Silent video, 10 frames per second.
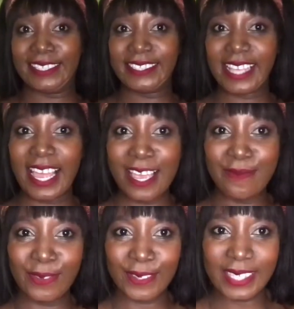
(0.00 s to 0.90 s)

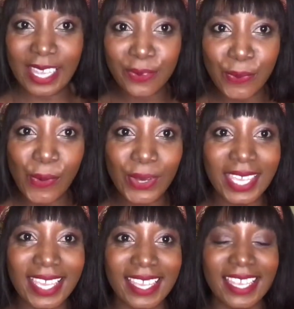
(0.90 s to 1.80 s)
time to start
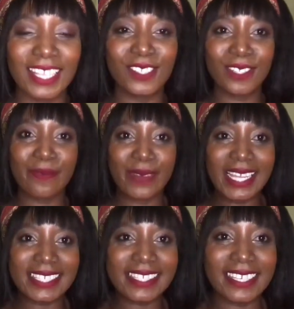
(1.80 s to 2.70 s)
walking again to the
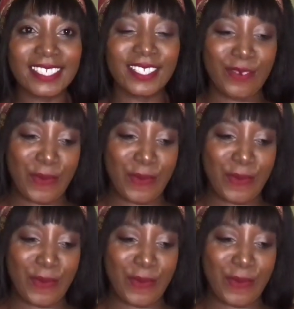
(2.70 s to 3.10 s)
bus station.